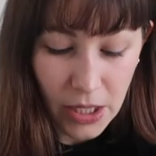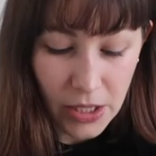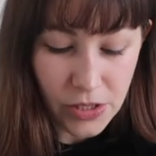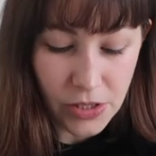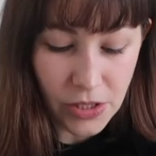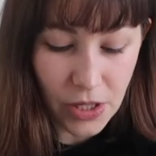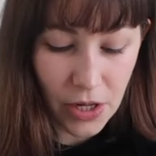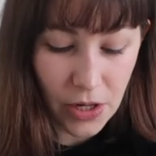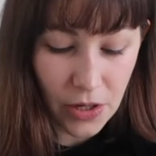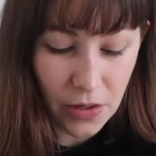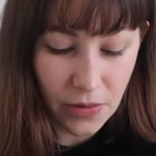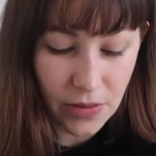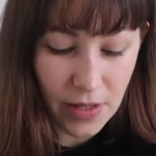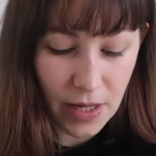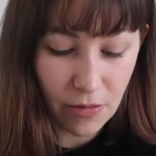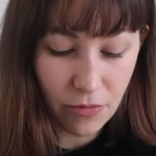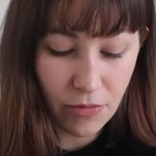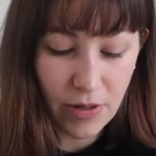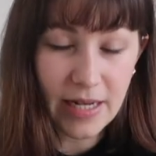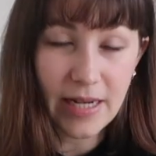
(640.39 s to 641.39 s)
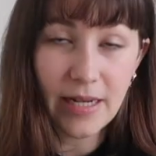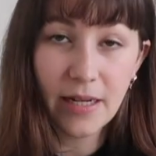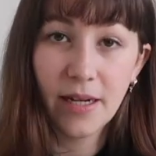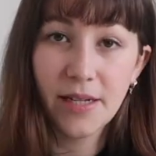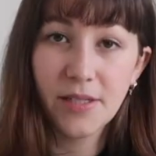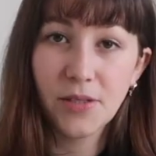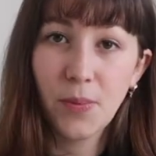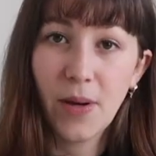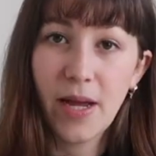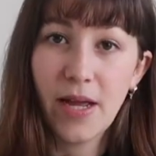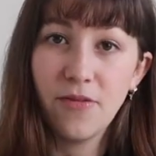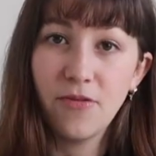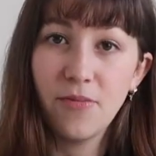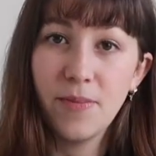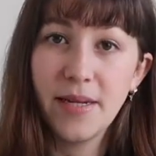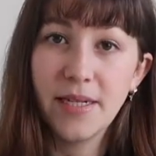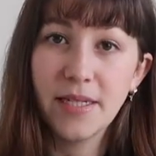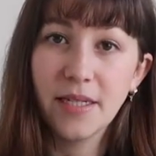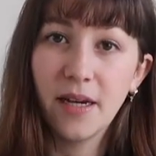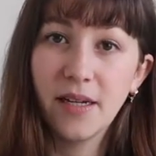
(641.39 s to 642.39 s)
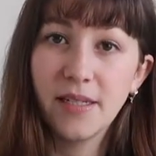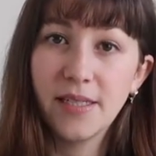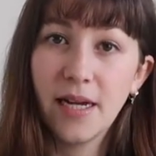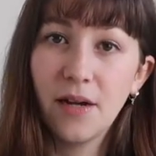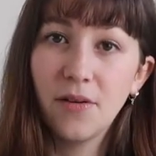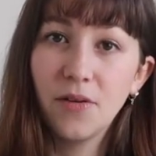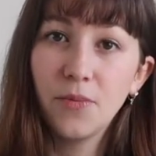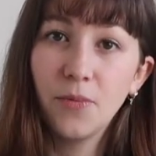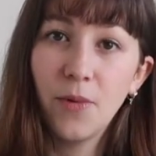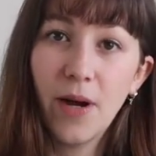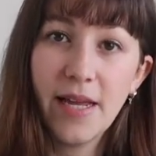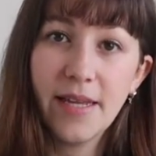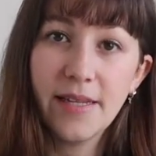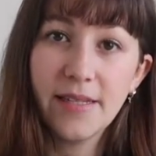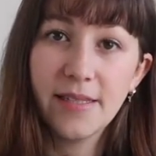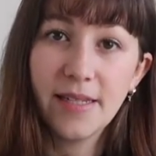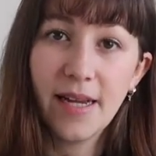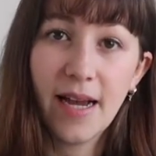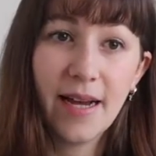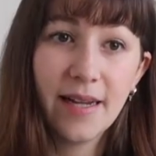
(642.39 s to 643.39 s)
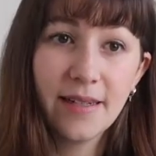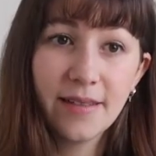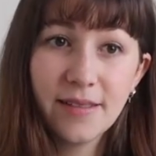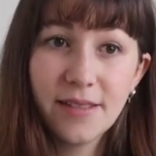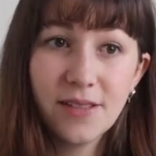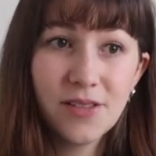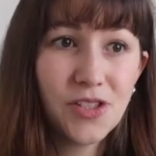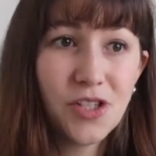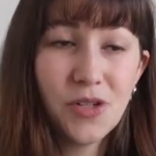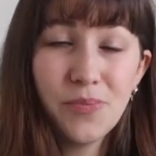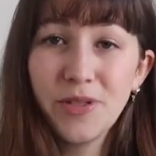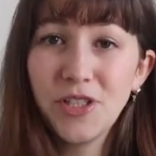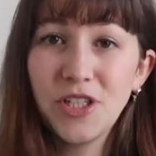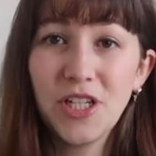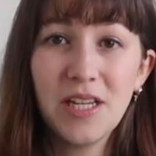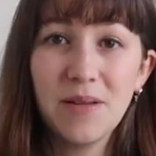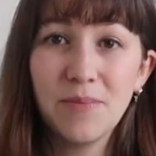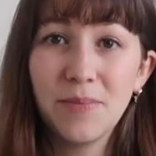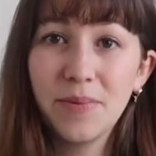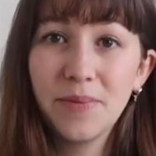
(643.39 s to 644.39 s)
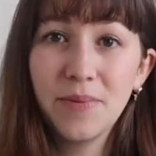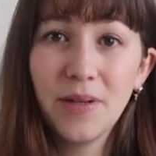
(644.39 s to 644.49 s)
So they're a really nice way for me to cut down on waste, and super cheap.